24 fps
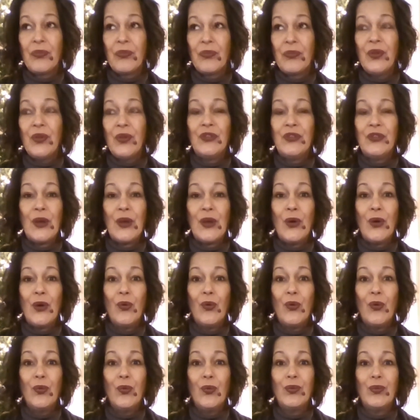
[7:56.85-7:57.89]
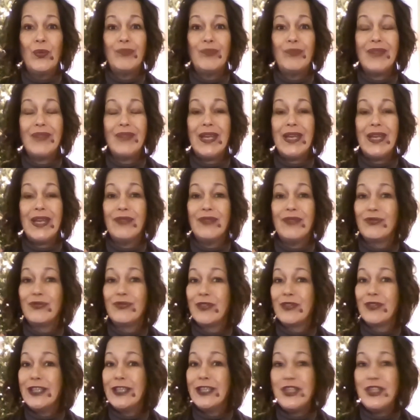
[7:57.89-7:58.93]
So if
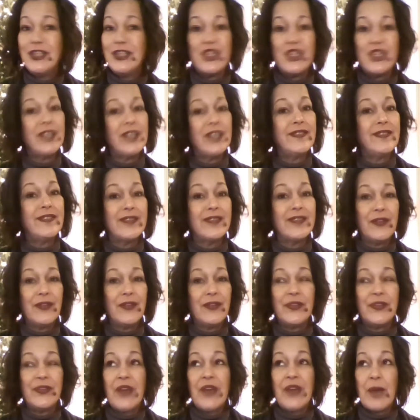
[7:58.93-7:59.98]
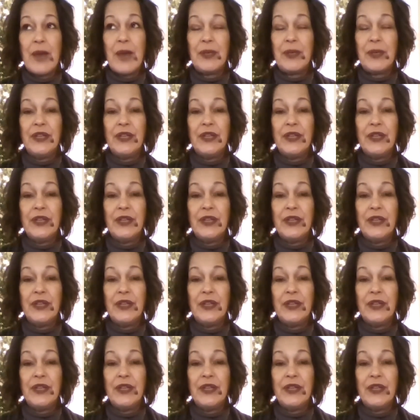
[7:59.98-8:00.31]
really shitty stuff is happening